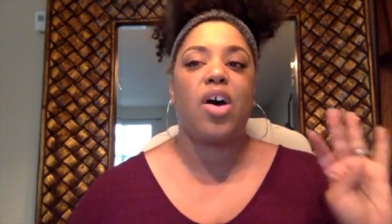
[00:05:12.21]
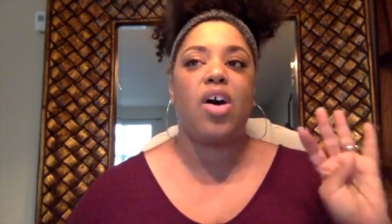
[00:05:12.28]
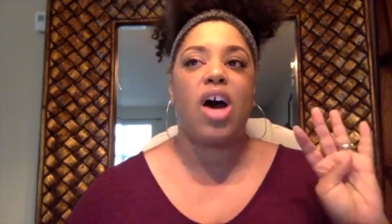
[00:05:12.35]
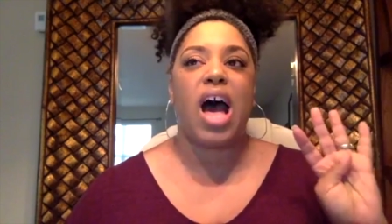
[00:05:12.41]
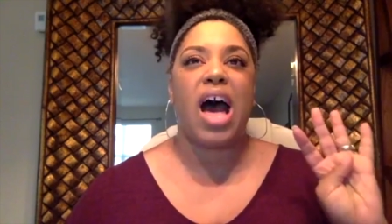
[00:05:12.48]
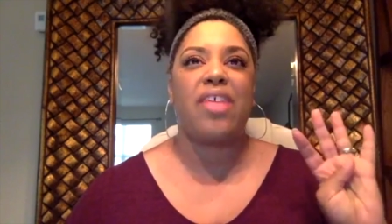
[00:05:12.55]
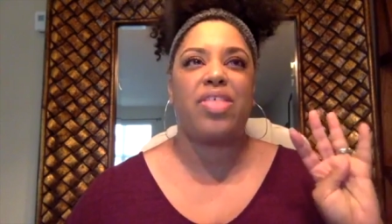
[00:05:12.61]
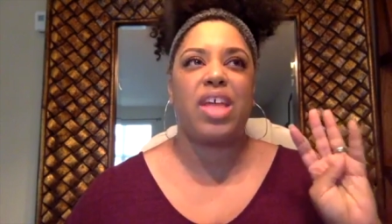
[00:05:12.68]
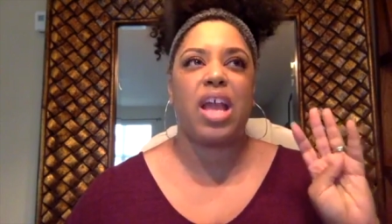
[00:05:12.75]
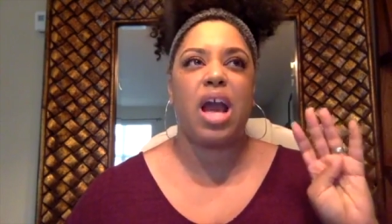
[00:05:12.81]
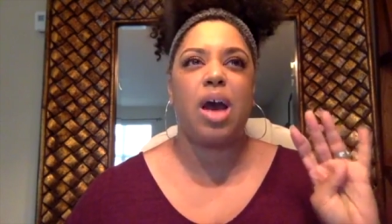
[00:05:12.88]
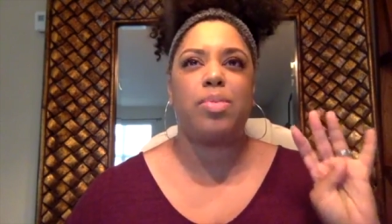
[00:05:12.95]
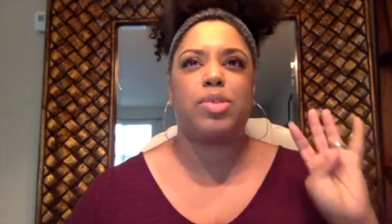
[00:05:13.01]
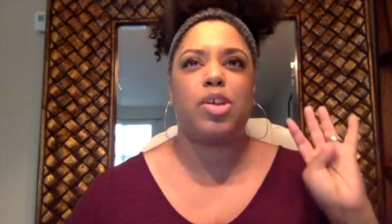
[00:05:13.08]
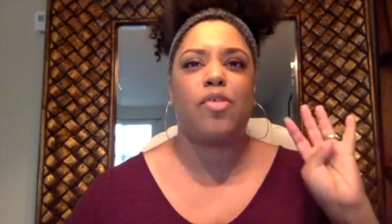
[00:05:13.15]
I think,
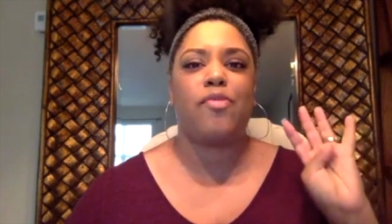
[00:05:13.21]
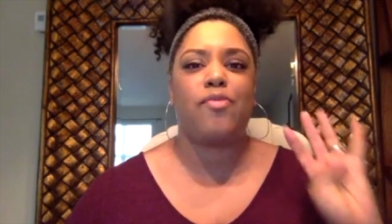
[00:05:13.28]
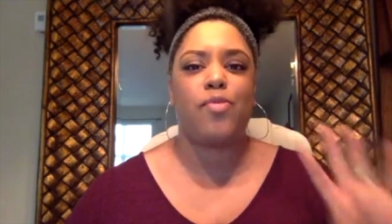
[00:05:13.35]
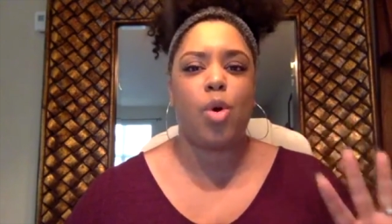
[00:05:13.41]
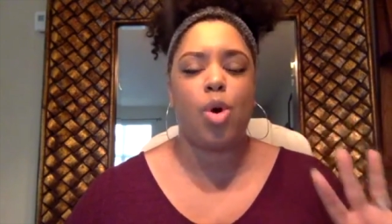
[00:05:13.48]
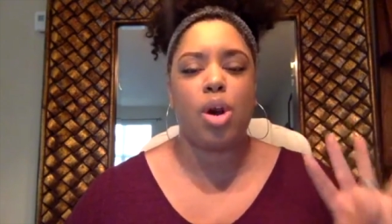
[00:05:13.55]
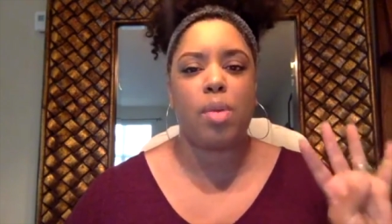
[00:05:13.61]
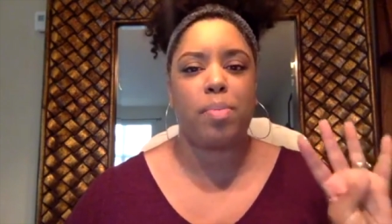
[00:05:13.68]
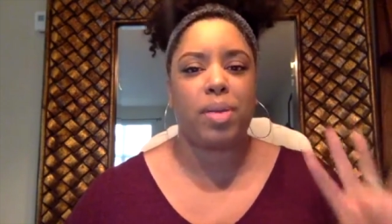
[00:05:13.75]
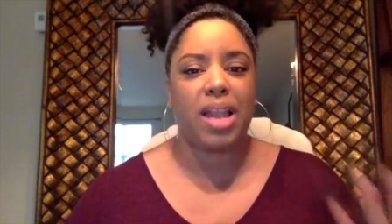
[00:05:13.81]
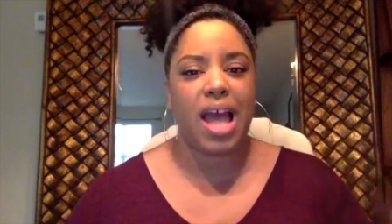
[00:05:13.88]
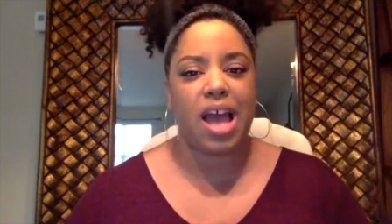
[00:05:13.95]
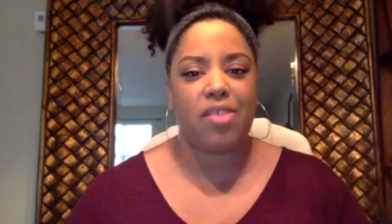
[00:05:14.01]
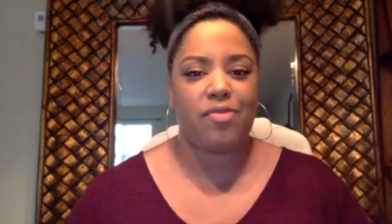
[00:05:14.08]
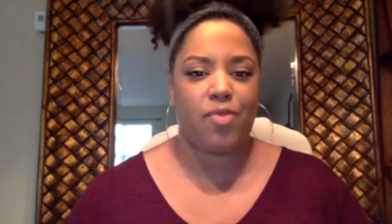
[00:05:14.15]
up to 4
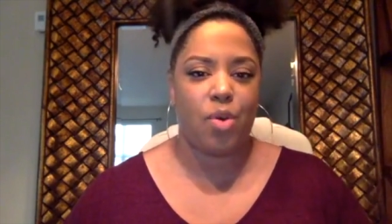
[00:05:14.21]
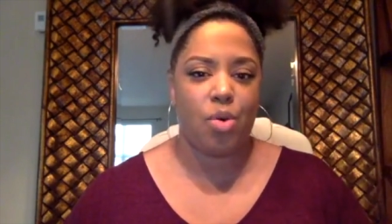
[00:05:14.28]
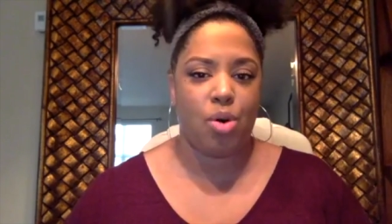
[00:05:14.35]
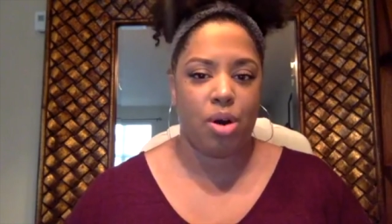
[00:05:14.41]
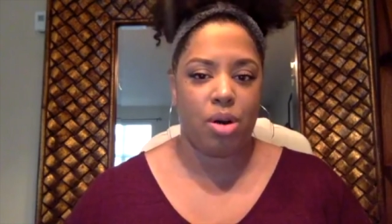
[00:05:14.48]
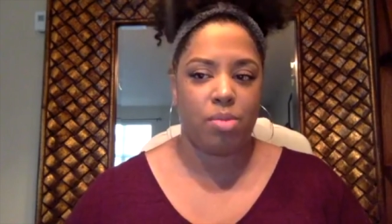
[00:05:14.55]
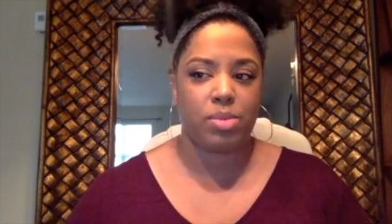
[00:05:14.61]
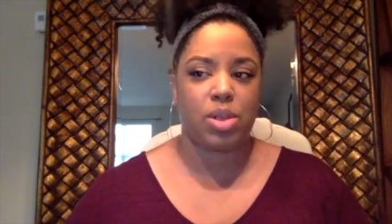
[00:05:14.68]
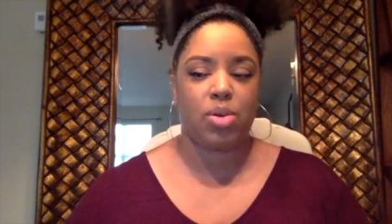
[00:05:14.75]
platforms.